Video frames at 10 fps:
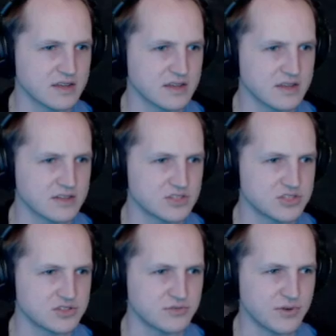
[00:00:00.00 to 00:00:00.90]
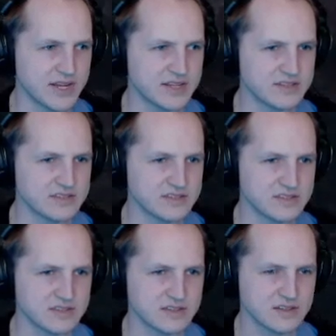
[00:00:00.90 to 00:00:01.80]
it should raise
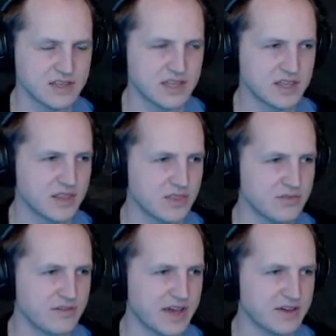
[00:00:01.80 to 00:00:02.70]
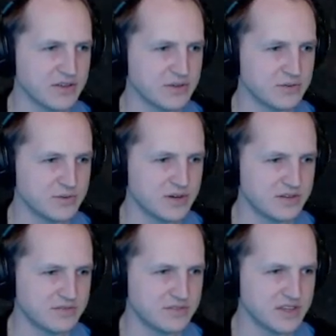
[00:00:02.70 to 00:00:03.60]
the value
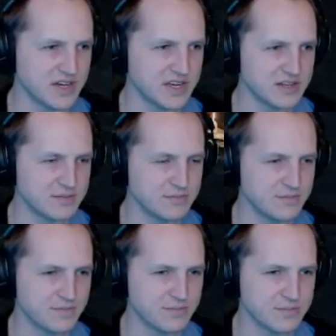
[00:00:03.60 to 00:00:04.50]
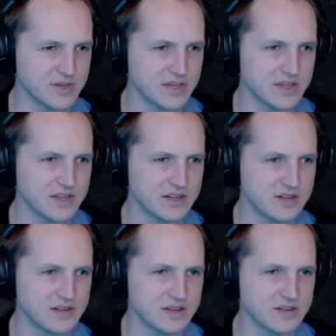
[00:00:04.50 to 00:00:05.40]
of the item being hidden.
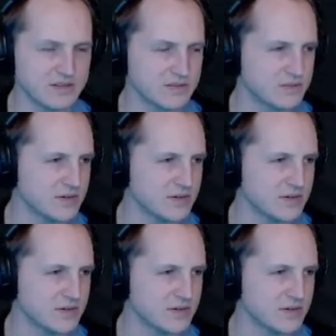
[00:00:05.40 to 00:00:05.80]
I don't know why